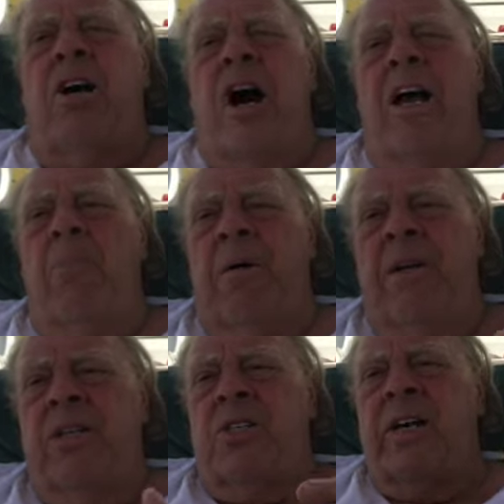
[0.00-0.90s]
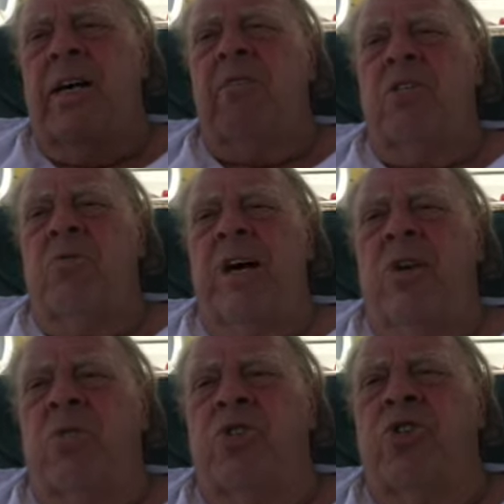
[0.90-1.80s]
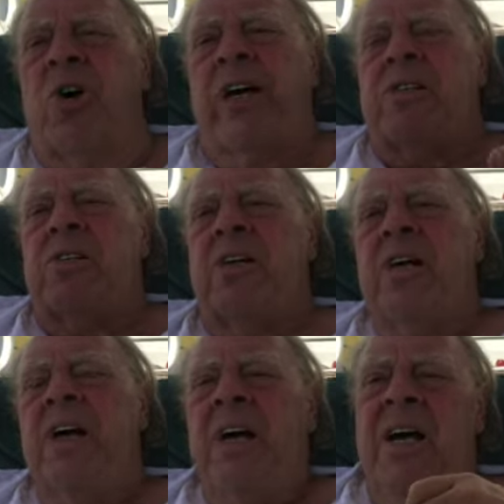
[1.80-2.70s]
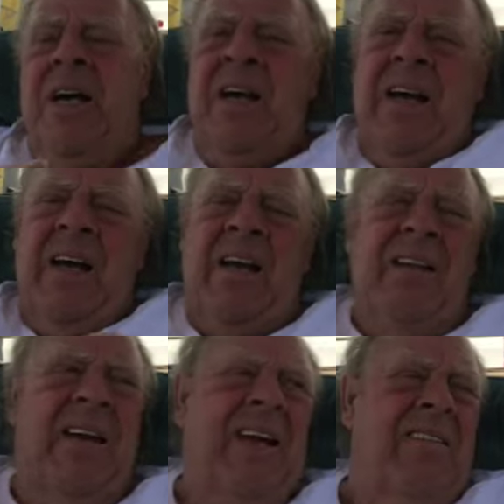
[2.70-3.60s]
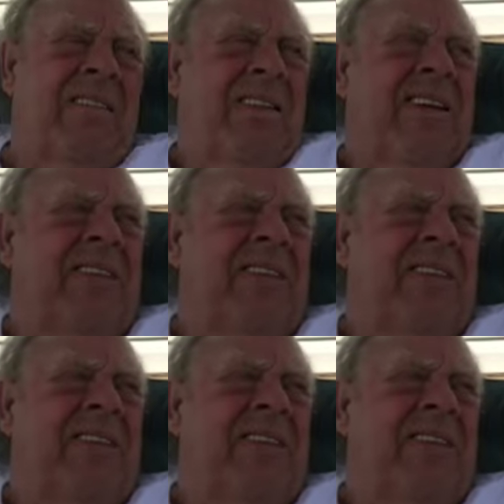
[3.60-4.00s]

caught up in this thing because we got no choice, and